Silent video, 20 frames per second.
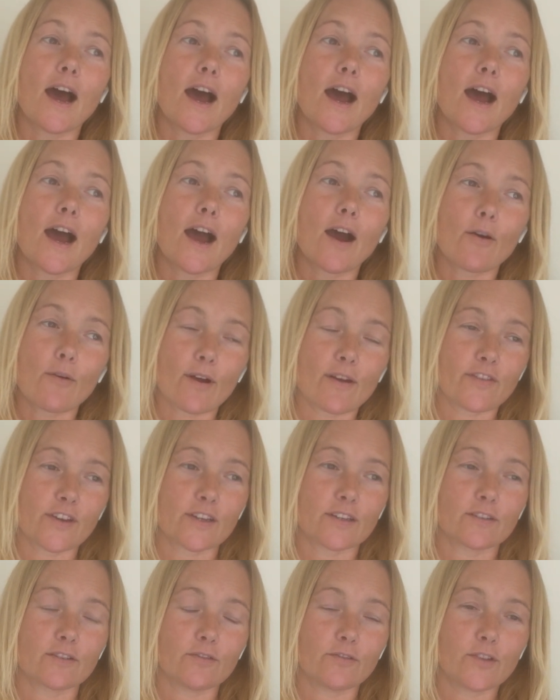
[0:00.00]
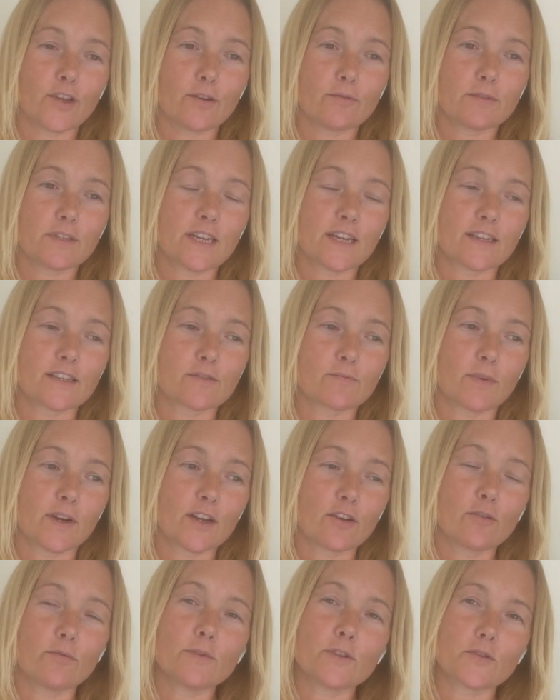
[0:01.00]
However, you'll notice when
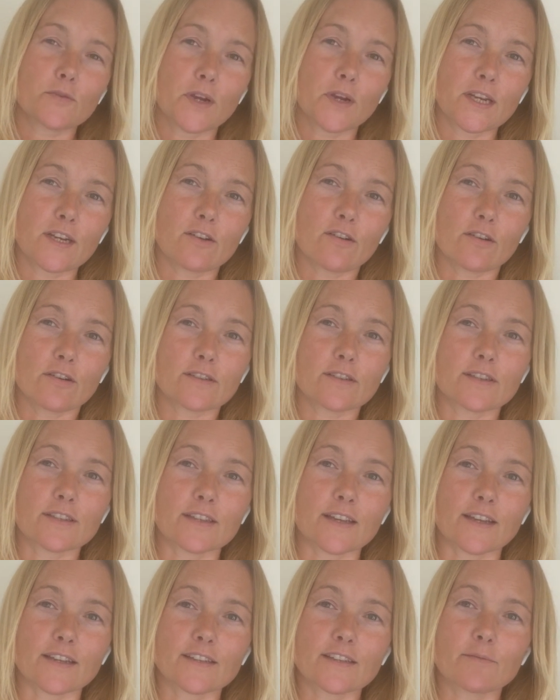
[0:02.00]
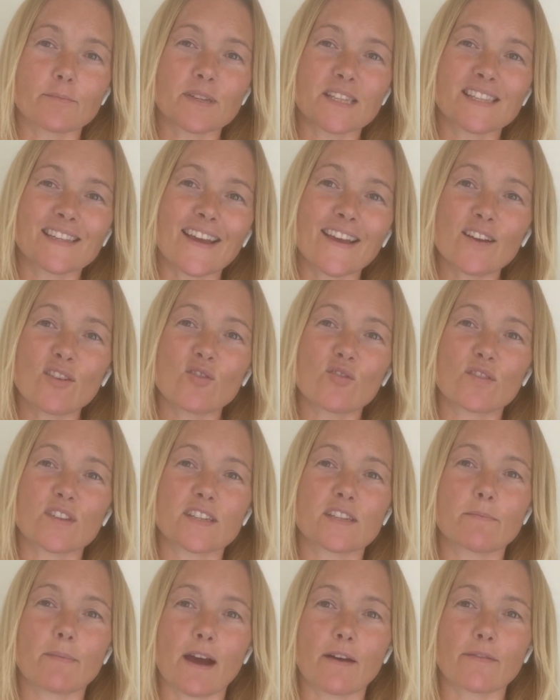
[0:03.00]
it comes to a narcissist, they'll be saying all
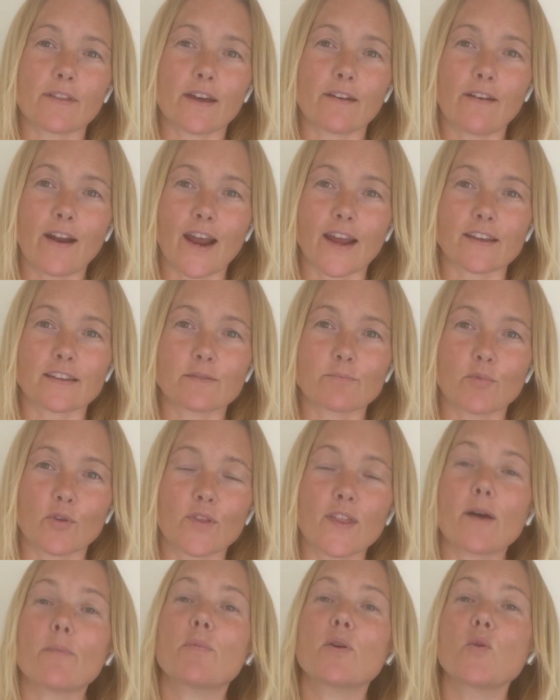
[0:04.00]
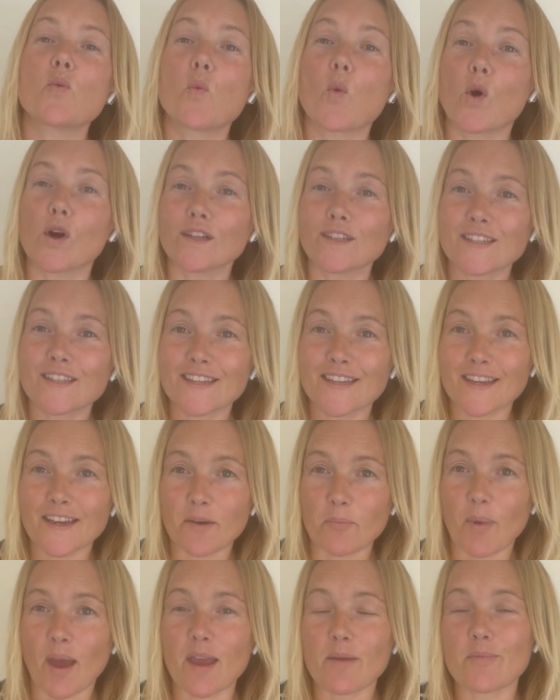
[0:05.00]
this about their ex, but they'll be wanting a
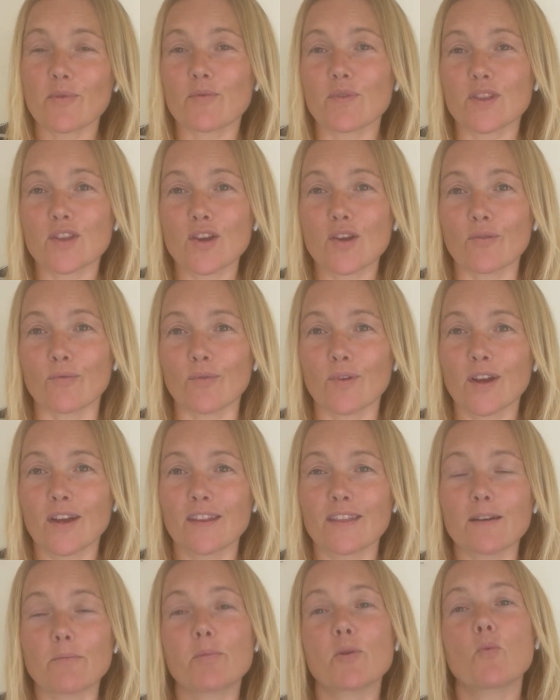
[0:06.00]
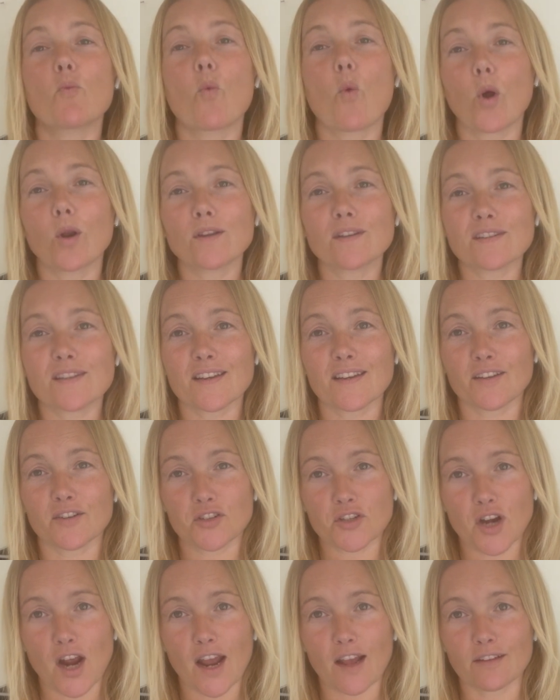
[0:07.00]
baby with you. They'll be wanting a
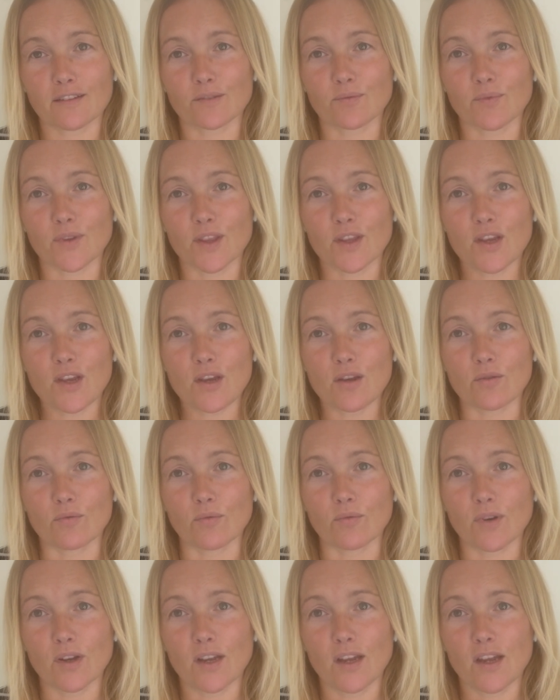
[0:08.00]
child with you.